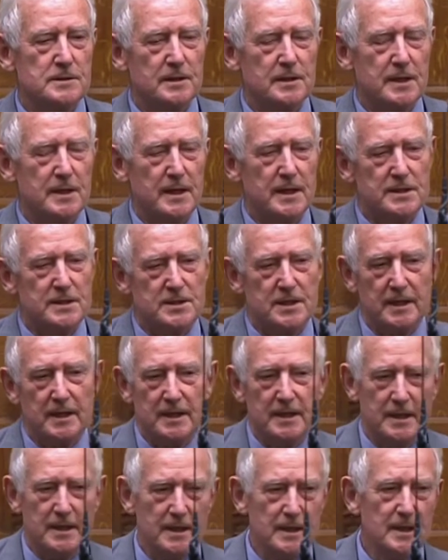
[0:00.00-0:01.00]
The
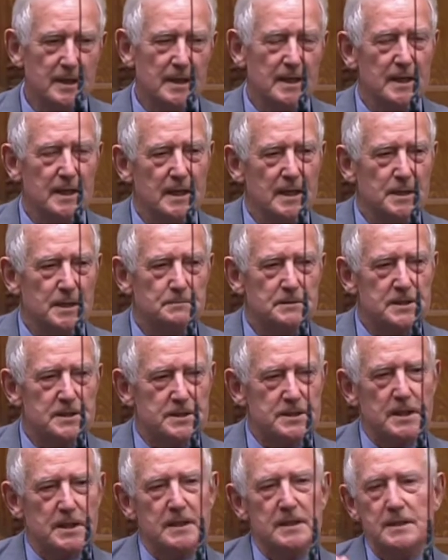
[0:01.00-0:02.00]
caretaker
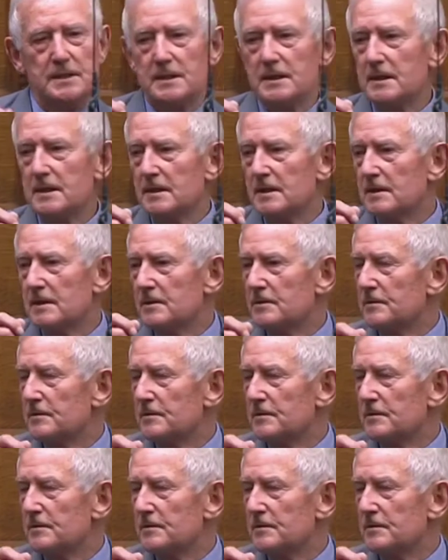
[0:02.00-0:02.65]
was taking